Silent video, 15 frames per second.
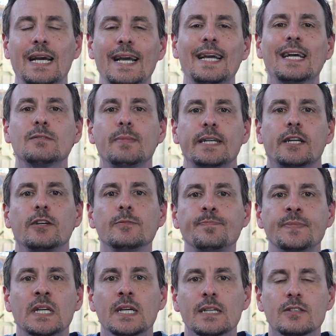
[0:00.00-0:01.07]
Hey guys, Mike here.
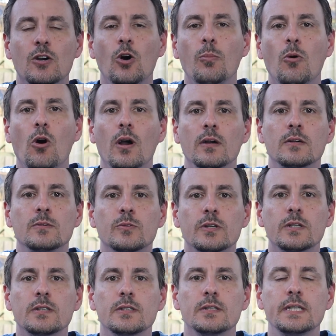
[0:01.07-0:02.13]
So, oh boy, what
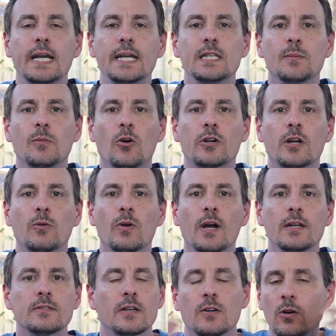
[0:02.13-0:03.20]
a day in the market,
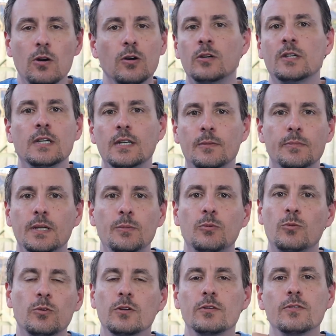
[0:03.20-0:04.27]
right? It's like, oh,
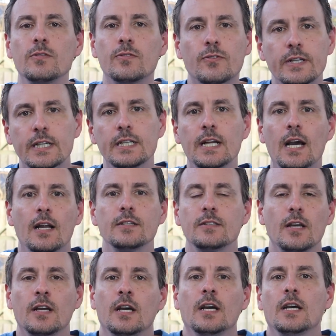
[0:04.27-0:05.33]
people were freaking out.
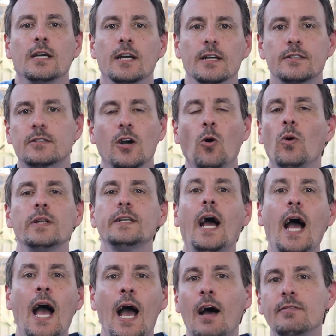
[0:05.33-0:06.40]
It's, it's going
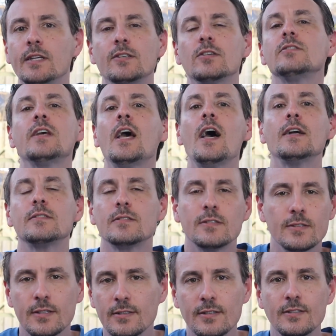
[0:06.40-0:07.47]
down. This is it.
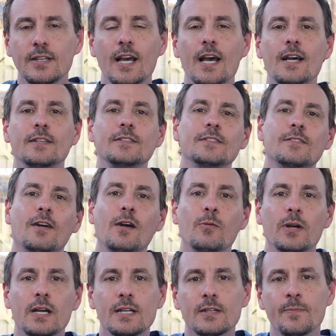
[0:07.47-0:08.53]
This is it. All right,
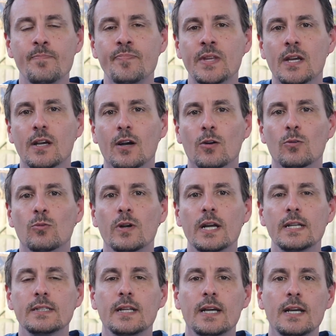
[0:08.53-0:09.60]
we had a, a
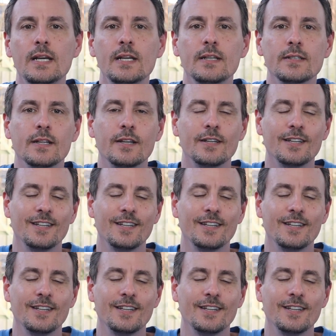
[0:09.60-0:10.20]
red day, and